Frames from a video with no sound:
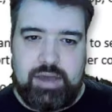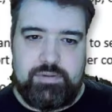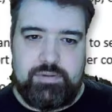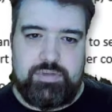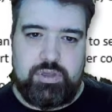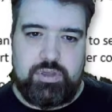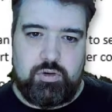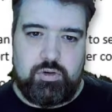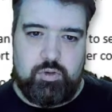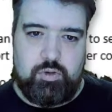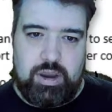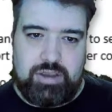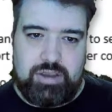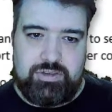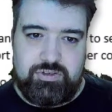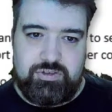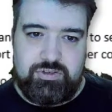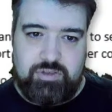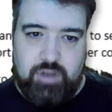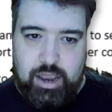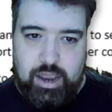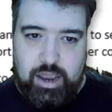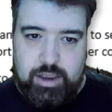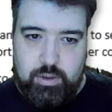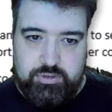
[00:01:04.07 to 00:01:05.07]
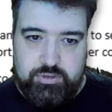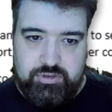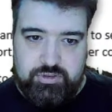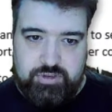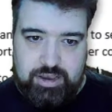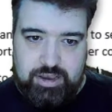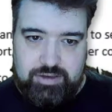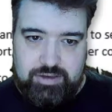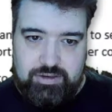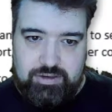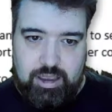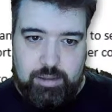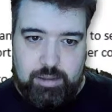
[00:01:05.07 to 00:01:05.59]
the correct style
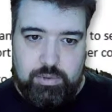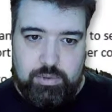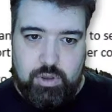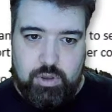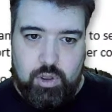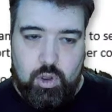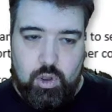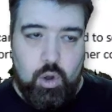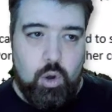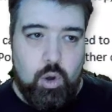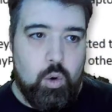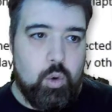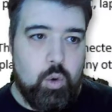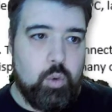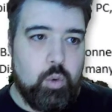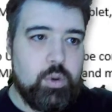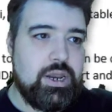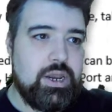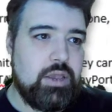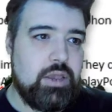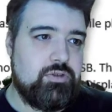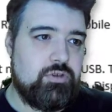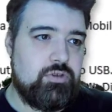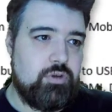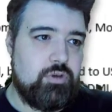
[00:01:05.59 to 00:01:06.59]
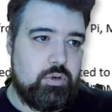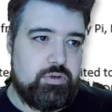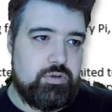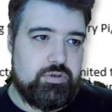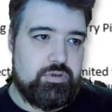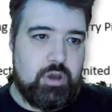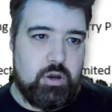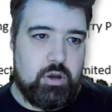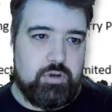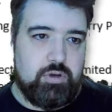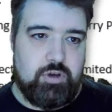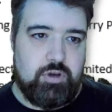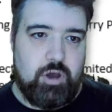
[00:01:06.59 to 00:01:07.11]
set up. All we need to do is
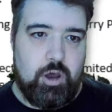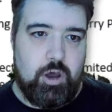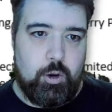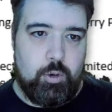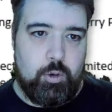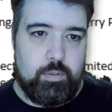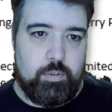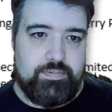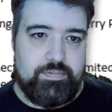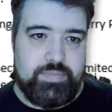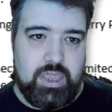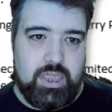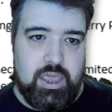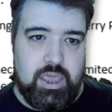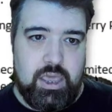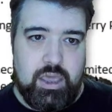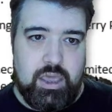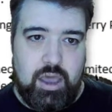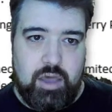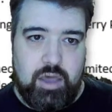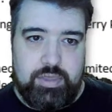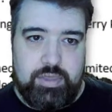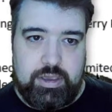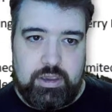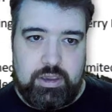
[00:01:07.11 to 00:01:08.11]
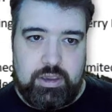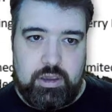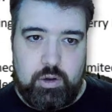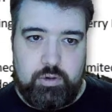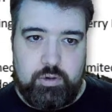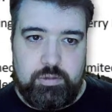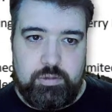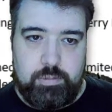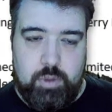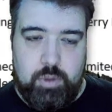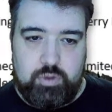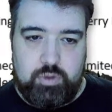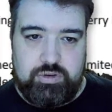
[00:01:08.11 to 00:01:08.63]
go to home and then go
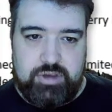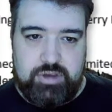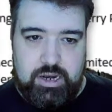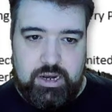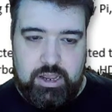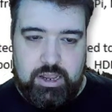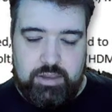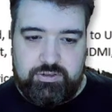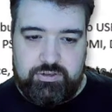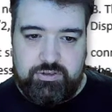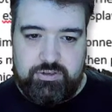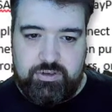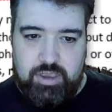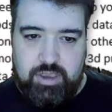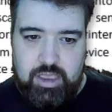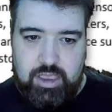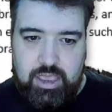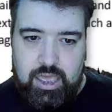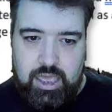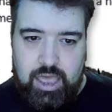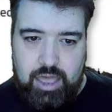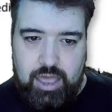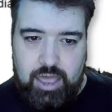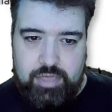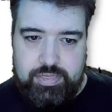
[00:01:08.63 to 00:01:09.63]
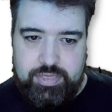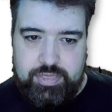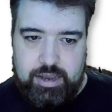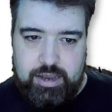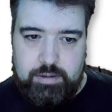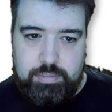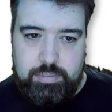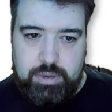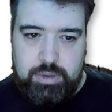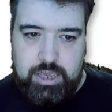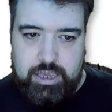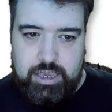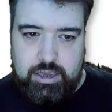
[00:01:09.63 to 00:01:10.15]
to multi-list and then
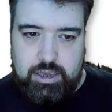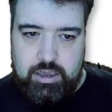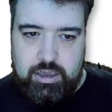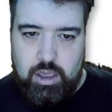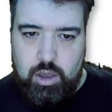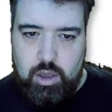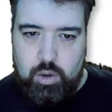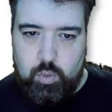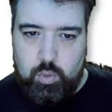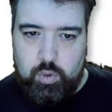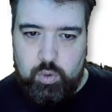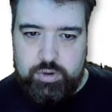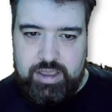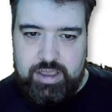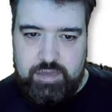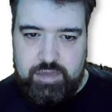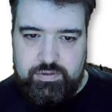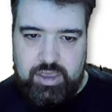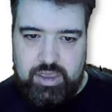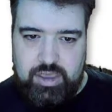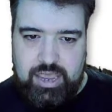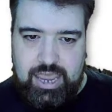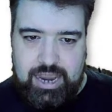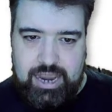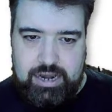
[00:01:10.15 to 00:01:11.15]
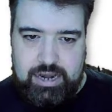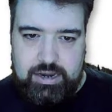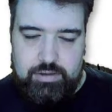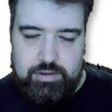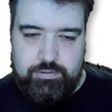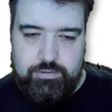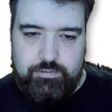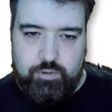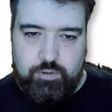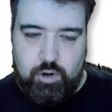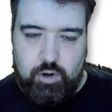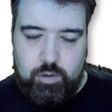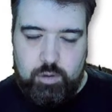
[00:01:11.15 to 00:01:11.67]
pick whatever heading
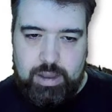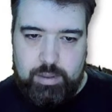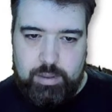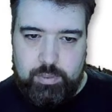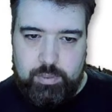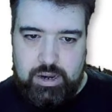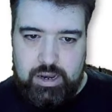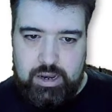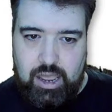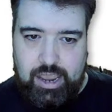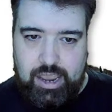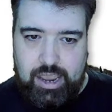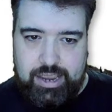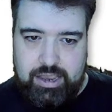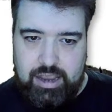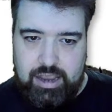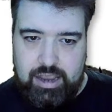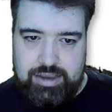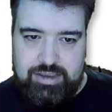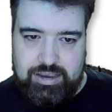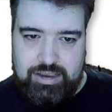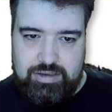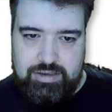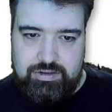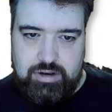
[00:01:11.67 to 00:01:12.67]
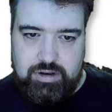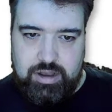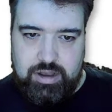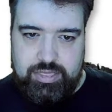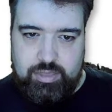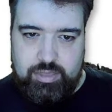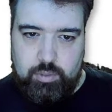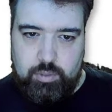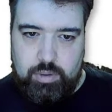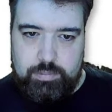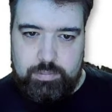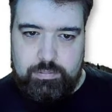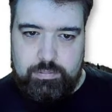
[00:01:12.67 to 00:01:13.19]
format we like. I tend to like the
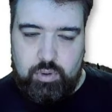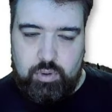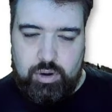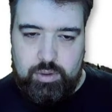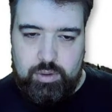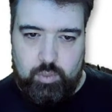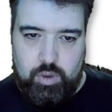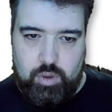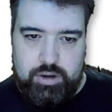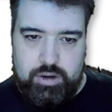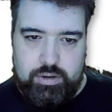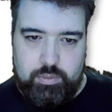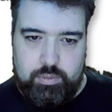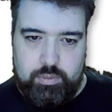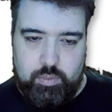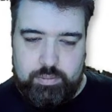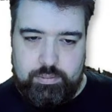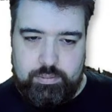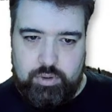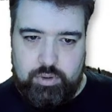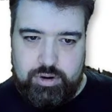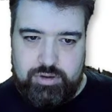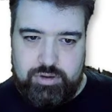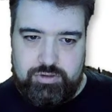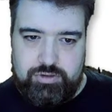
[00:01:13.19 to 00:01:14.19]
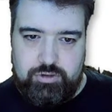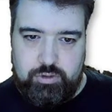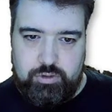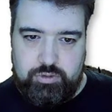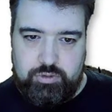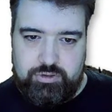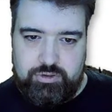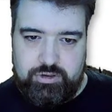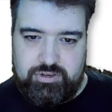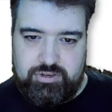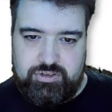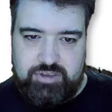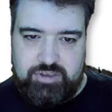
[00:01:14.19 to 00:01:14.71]
1.1,
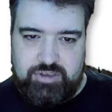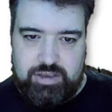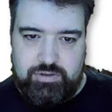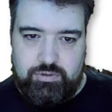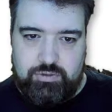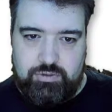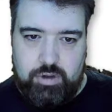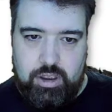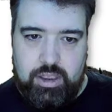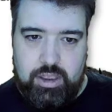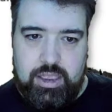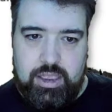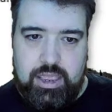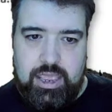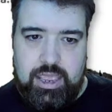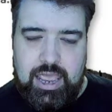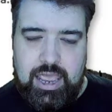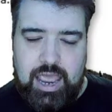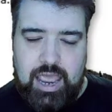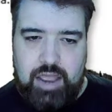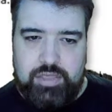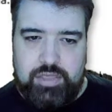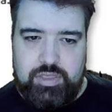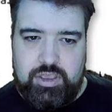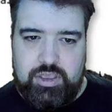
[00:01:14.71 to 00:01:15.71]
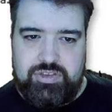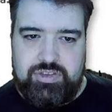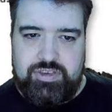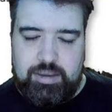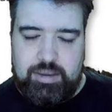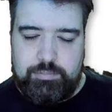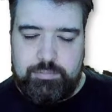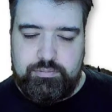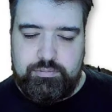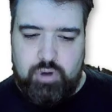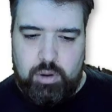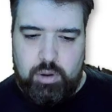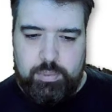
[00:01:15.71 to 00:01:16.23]
1.2s, etc. And this
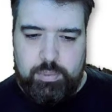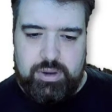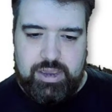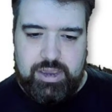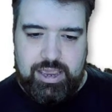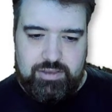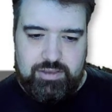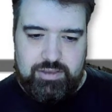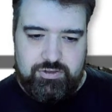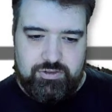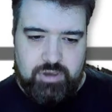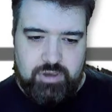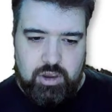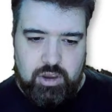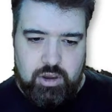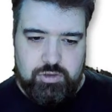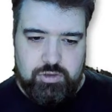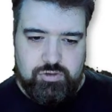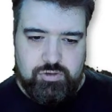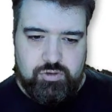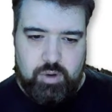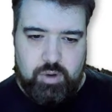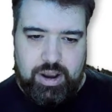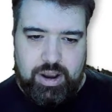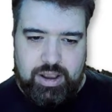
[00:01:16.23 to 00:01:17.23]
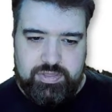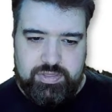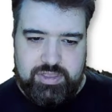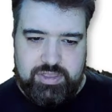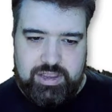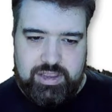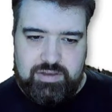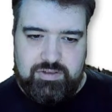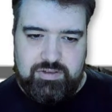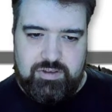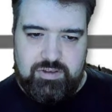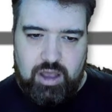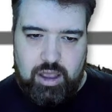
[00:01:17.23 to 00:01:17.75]
then propagates throughout the
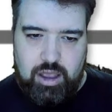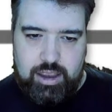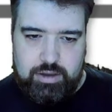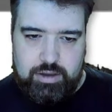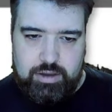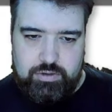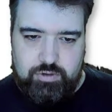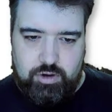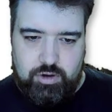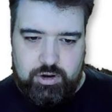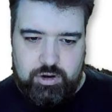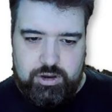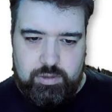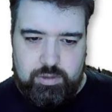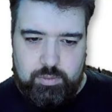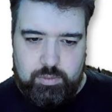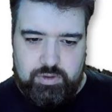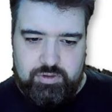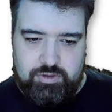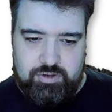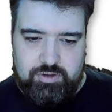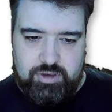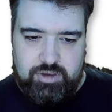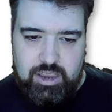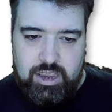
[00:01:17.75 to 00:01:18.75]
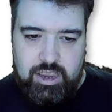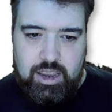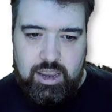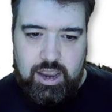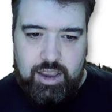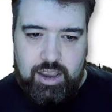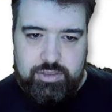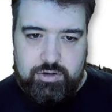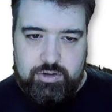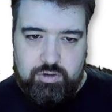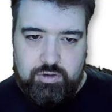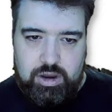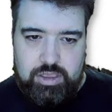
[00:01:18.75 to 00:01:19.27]
entire document.
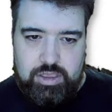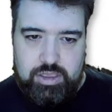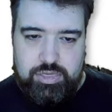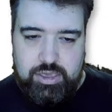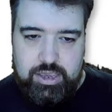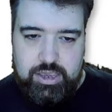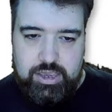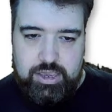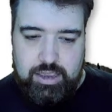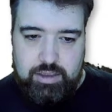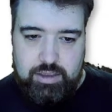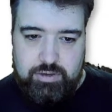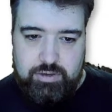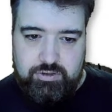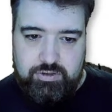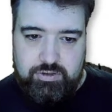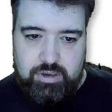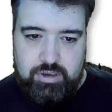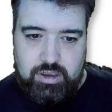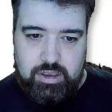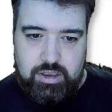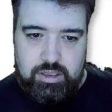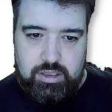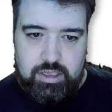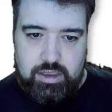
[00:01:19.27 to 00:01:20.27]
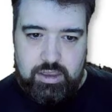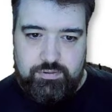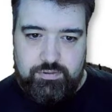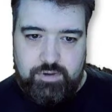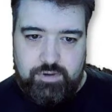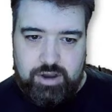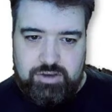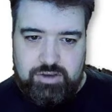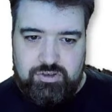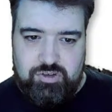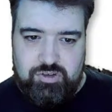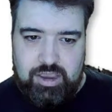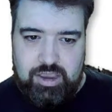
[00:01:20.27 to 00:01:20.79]
And the great thing is that if
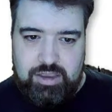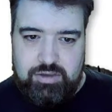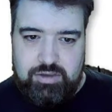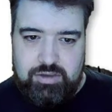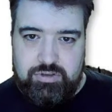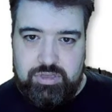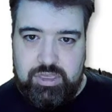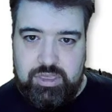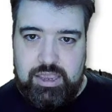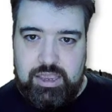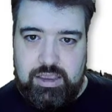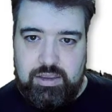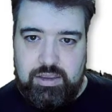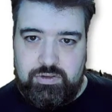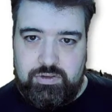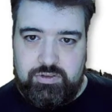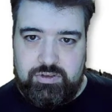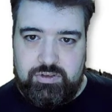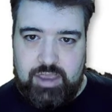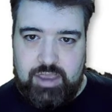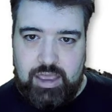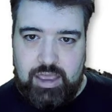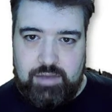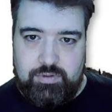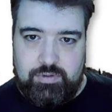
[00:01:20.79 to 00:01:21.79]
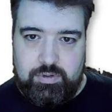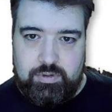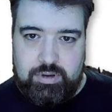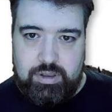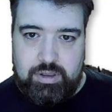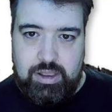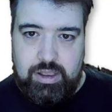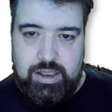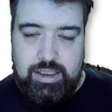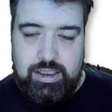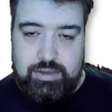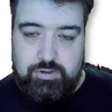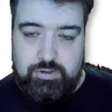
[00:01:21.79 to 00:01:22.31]
I change these
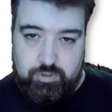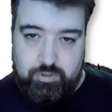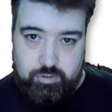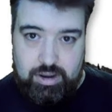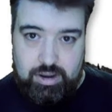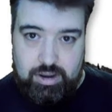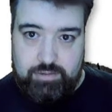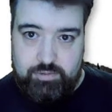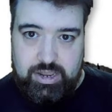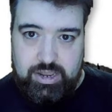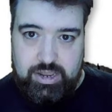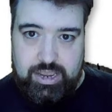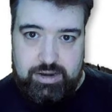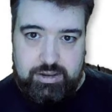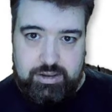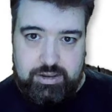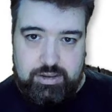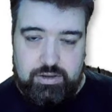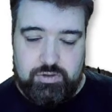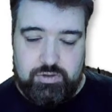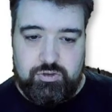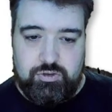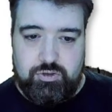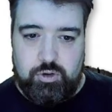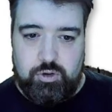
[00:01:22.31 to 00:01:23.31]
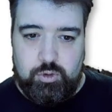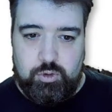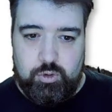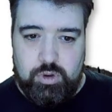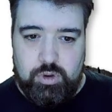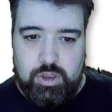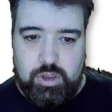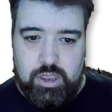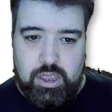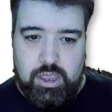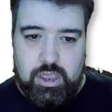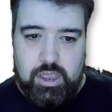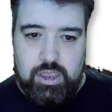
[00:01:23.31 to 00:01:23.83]
to level heading 2,
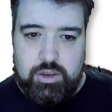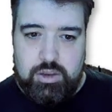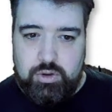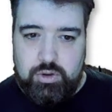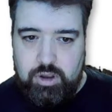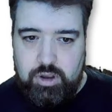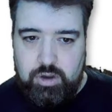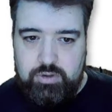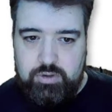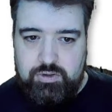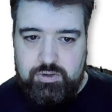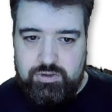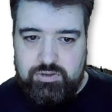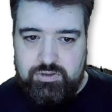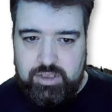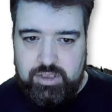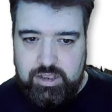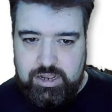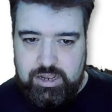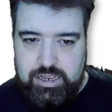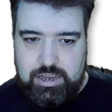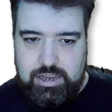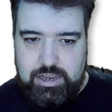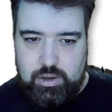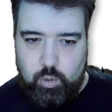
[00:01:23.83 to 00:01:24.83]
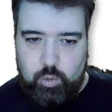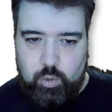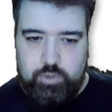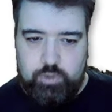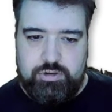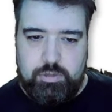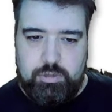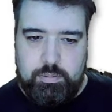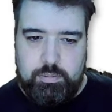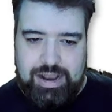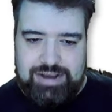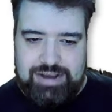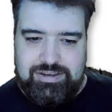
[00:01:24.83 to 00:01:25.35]
you'll notice that it
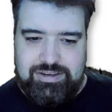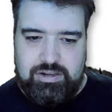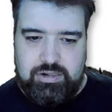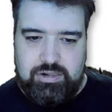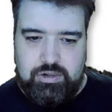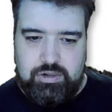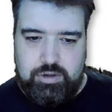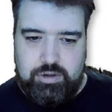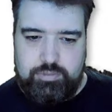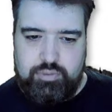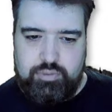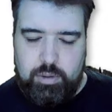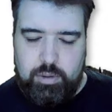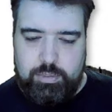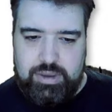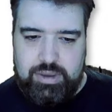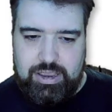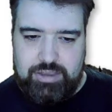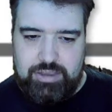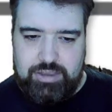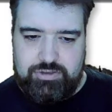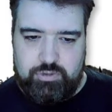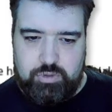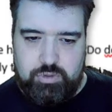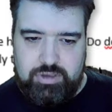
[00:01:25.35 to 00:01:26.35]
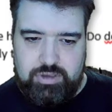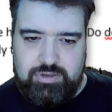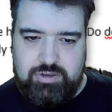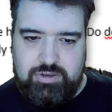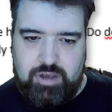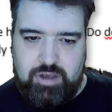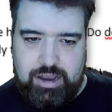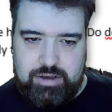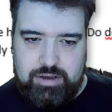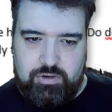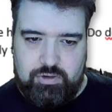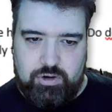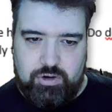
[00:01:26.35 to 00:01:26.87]
automatically propagates through the
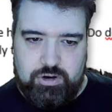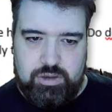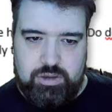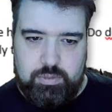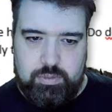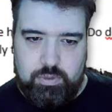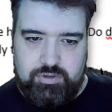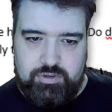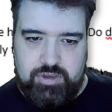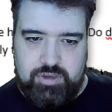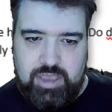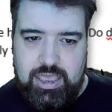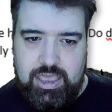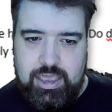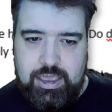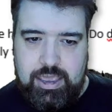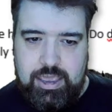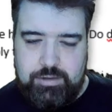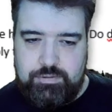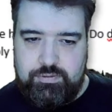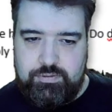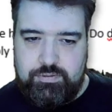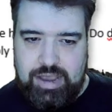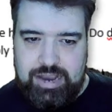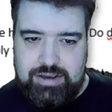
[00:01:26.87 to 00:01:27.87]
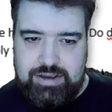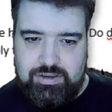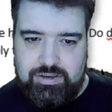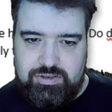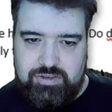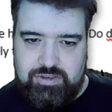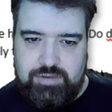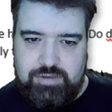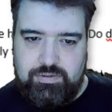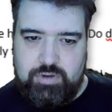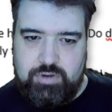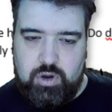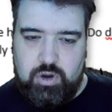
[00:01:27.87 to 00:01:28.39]
entire document. In fact, it's
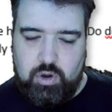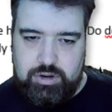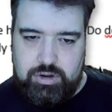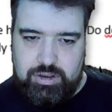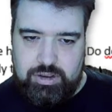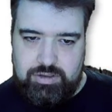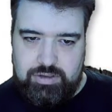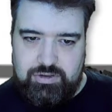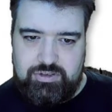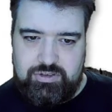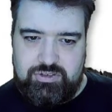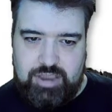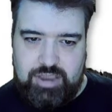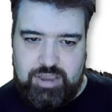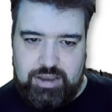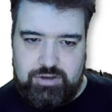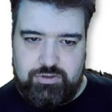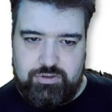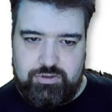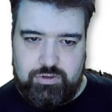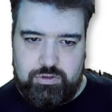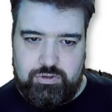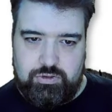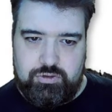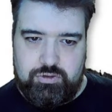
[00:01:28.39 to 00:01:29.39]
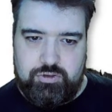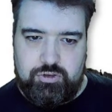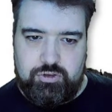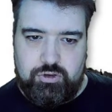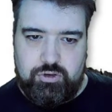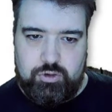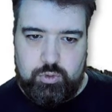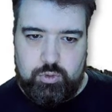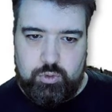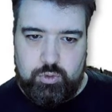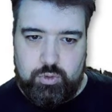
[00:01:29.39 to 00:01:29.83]
even gone into section 2.